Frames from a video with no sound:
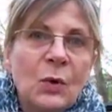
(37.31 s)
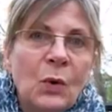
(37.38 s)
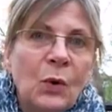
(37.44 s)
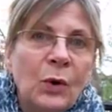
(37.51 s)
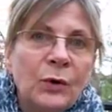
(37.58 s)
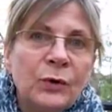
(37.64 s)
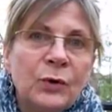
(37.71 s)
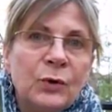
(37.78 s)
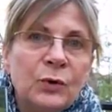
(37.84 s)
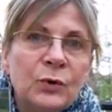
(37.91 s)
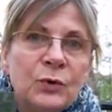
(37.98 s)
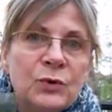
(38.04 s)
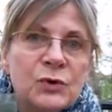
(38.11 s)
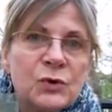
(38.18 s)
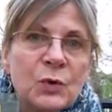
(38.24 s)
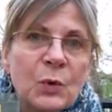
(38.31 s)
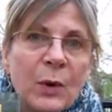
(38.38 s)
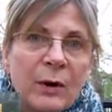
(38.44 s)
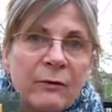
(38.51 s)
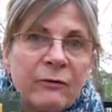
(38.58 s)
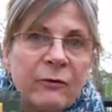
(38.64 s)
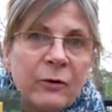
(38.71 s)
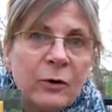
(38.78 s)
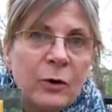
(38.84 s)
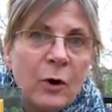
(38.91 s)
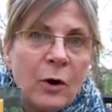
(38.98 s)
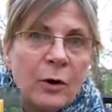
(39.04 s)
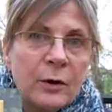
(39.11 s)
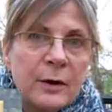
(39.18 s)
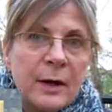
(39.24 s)
all new Square Foot
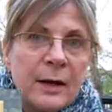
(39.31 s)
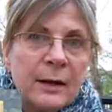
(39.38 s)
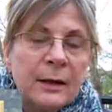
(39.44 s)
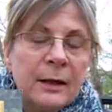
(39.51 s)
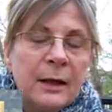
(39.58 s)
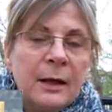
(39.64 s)
Gardening,